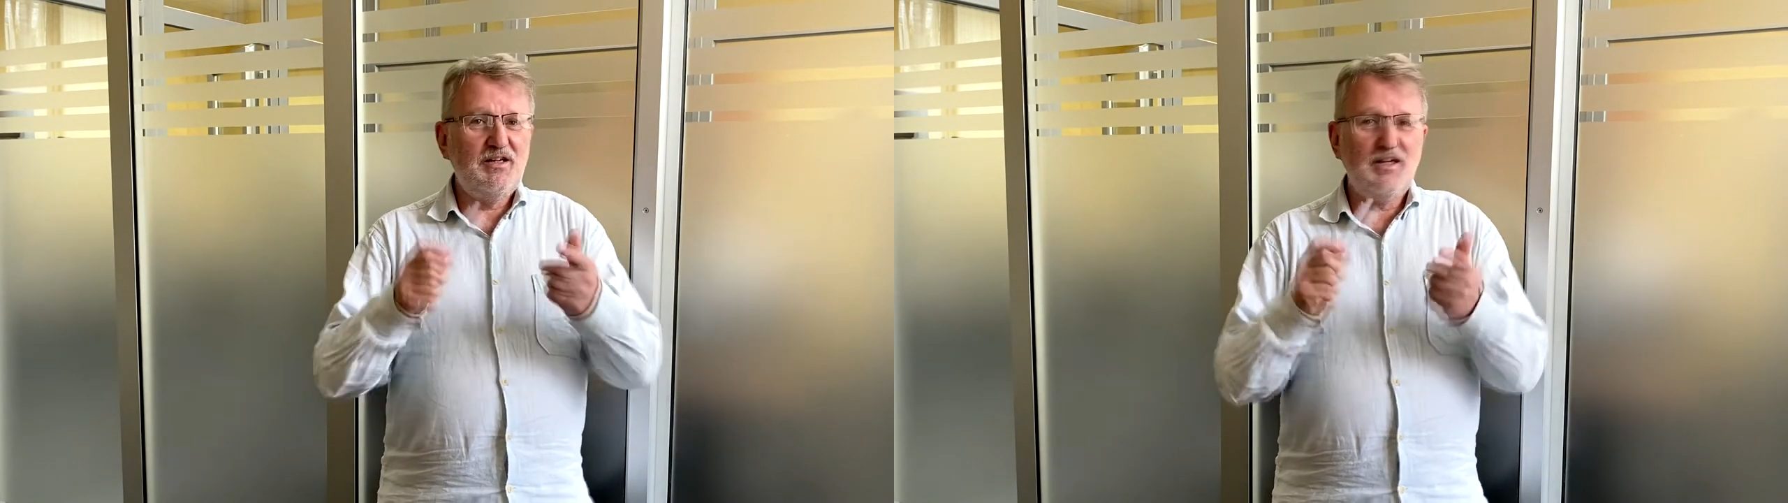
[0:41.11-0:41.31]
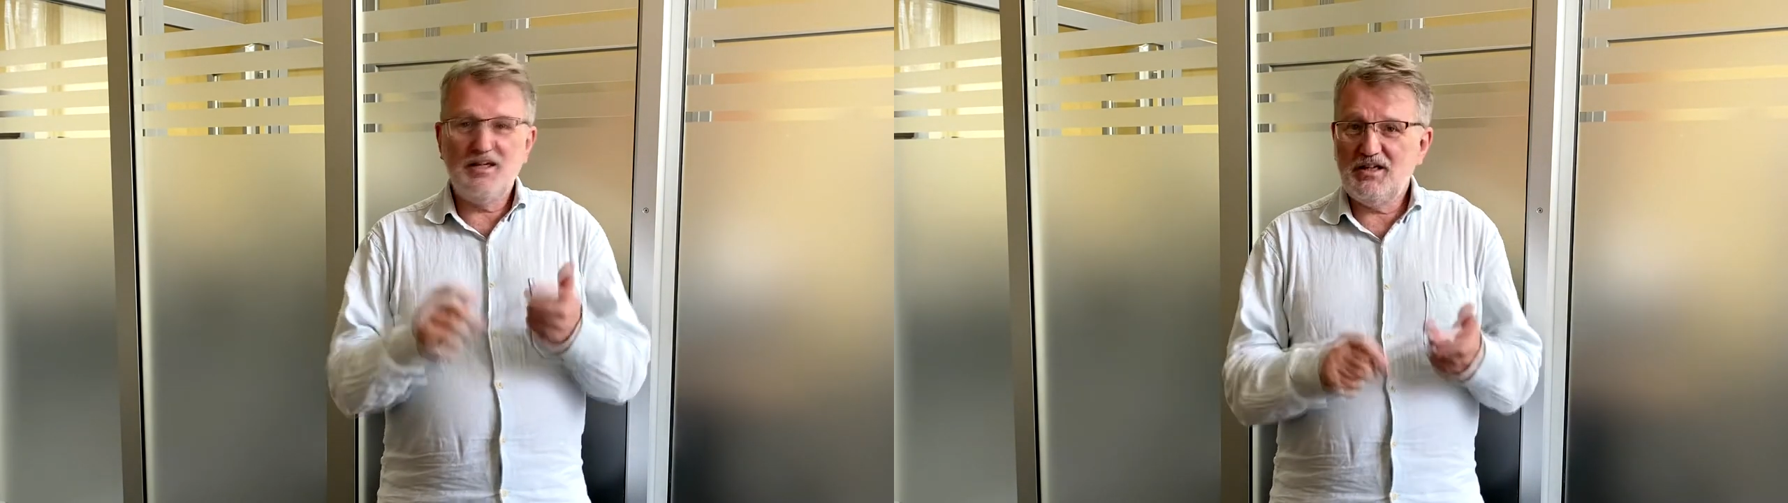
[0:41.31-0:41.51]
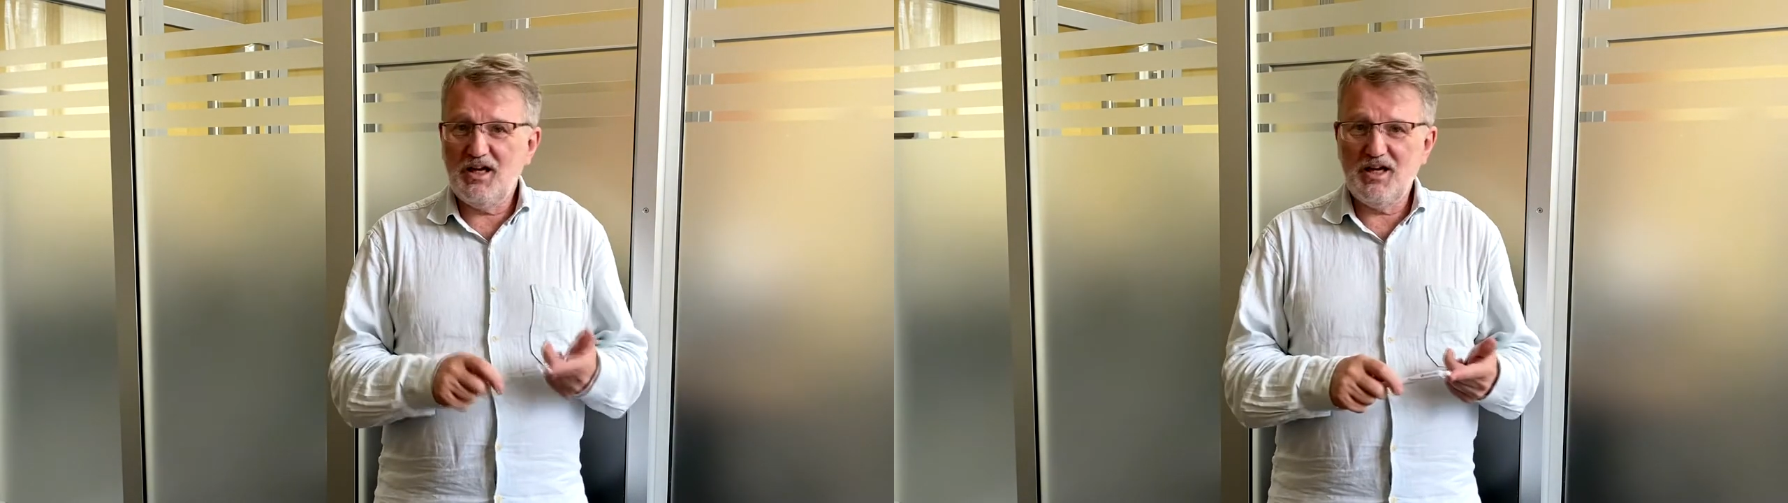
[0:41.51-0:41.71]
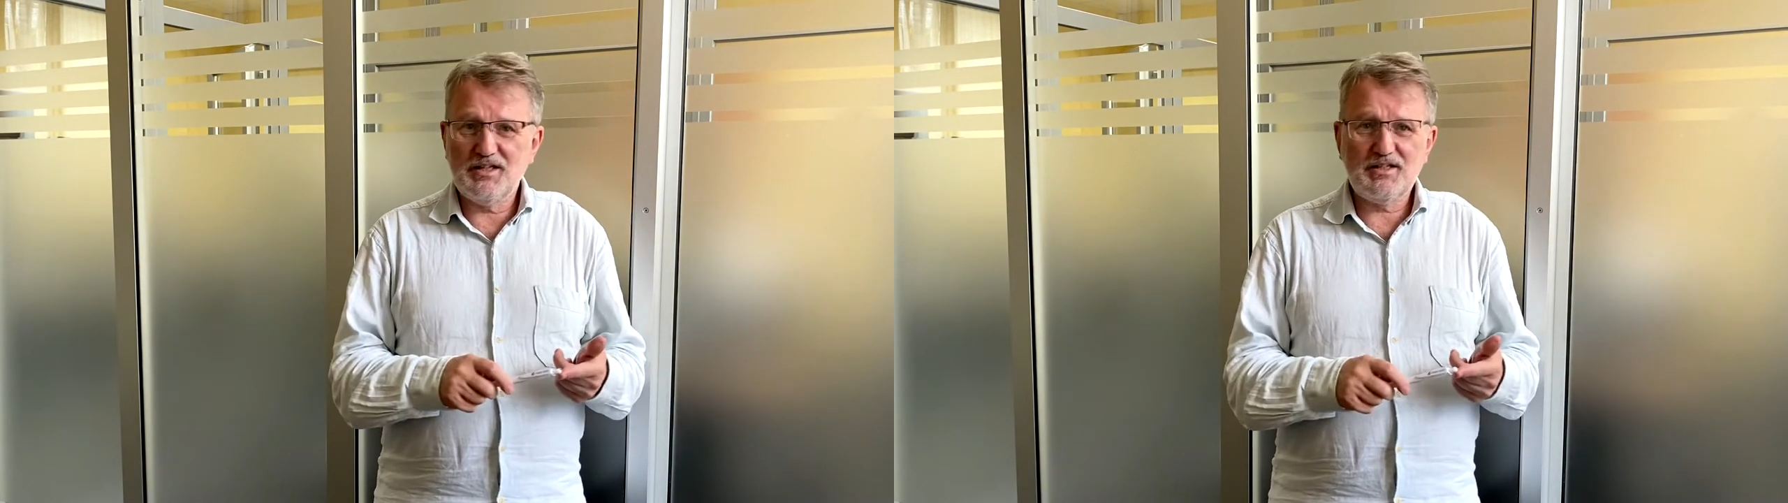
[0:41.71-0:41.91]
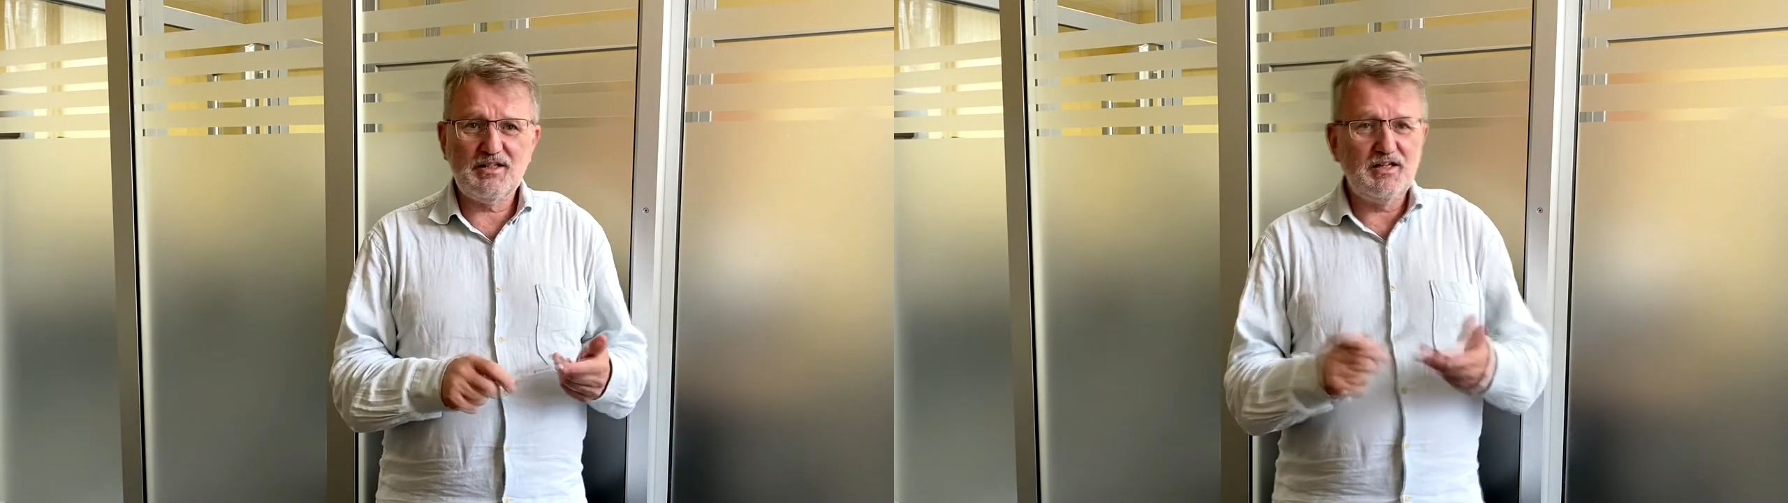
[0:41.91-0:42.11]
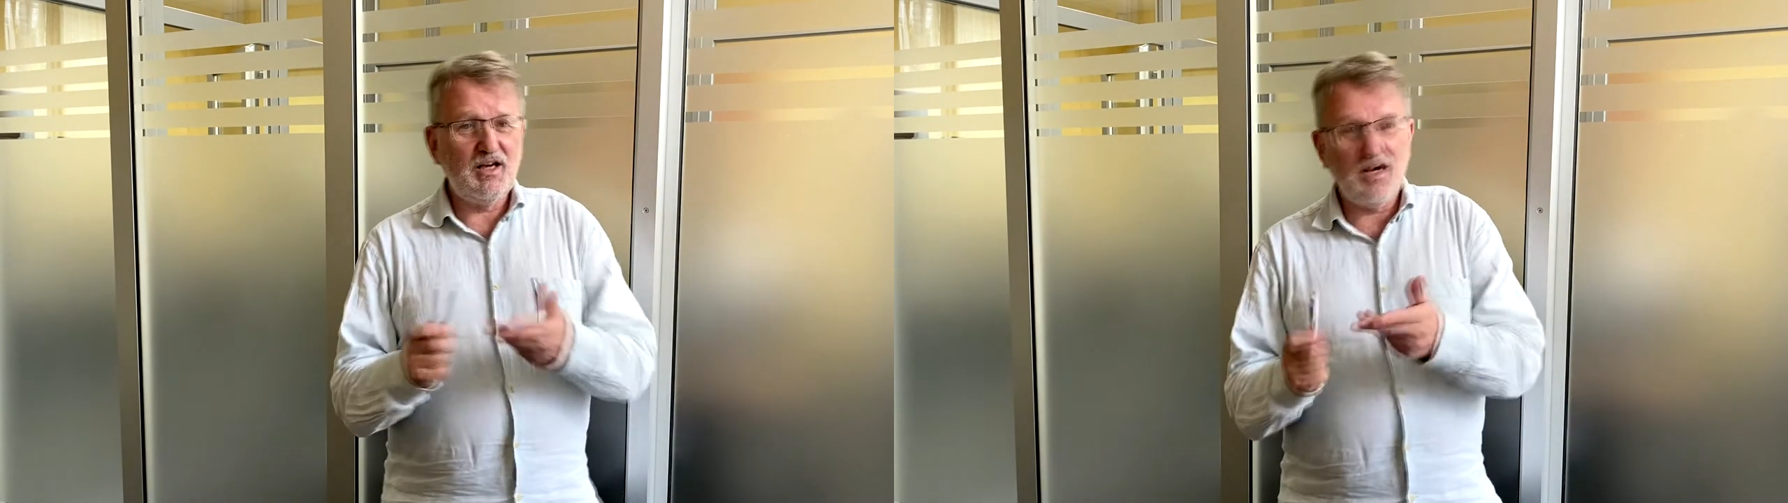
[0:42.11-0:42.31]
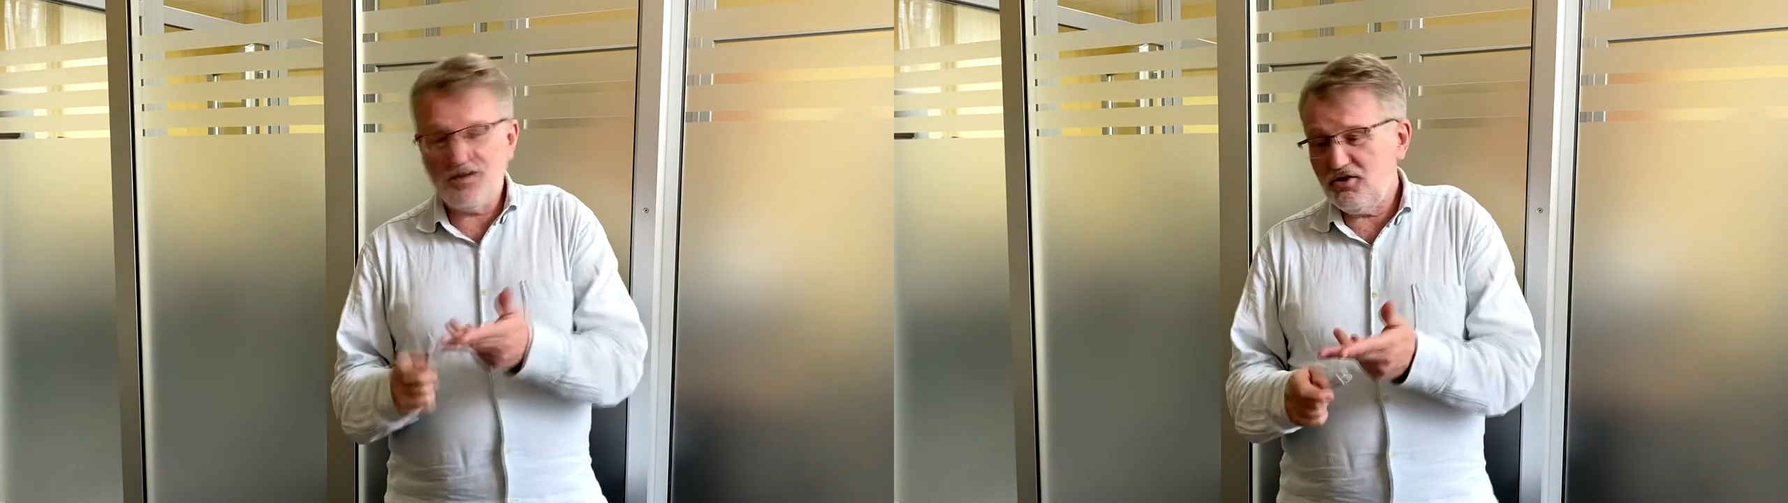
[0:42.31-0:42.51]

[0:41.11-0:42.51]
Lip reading: in class, at